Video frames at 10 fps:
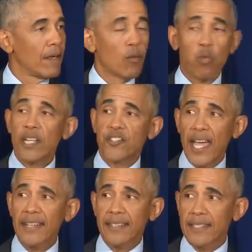
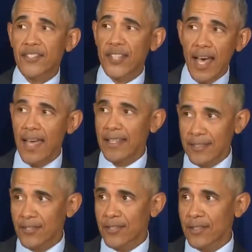rejected
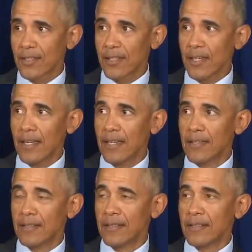science,
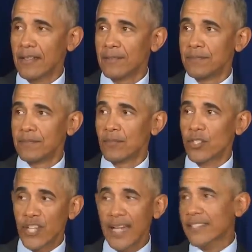
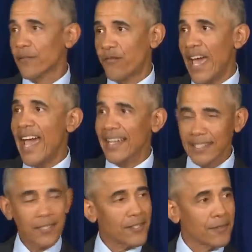rejected
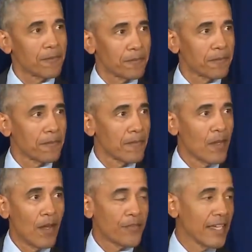facts
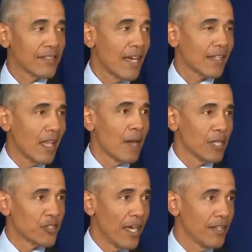on things like climate
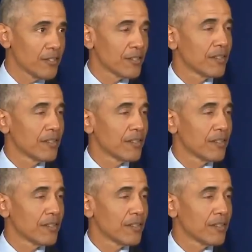change,